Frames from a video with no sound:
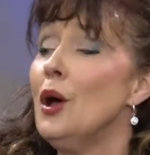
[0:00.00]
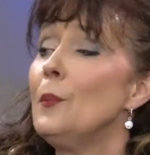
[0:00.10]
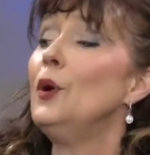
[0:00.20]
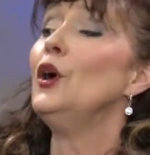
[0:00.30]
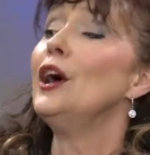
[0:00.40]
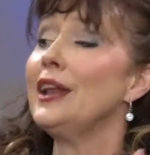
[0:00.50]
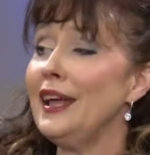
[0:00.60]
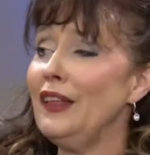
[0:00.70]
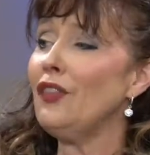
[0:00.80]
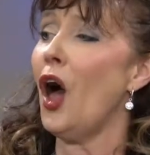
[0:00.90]
put
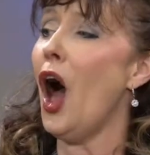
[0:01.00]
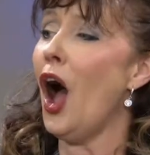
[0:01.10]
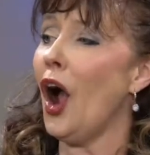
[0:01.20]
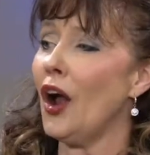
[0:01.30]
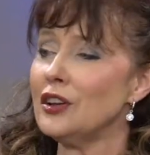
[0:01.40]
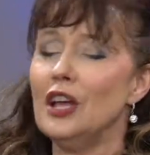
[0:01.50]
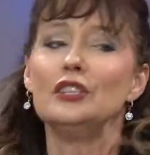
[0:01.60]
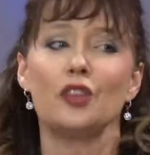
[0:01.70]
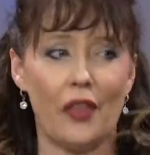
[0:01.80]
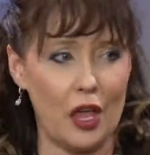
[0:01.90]
in the heart
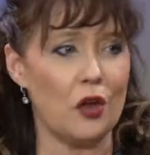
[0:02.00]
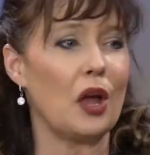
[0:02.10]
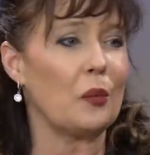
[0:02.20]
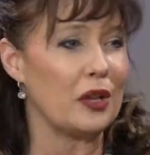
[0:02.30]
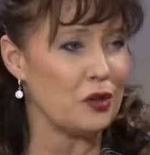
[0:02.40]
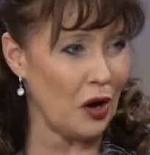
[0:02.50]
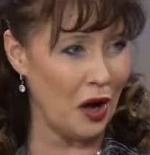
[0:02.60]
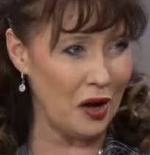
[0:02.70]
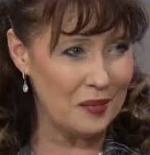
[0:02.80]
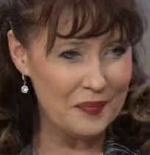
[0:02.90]
so that you can withdraw.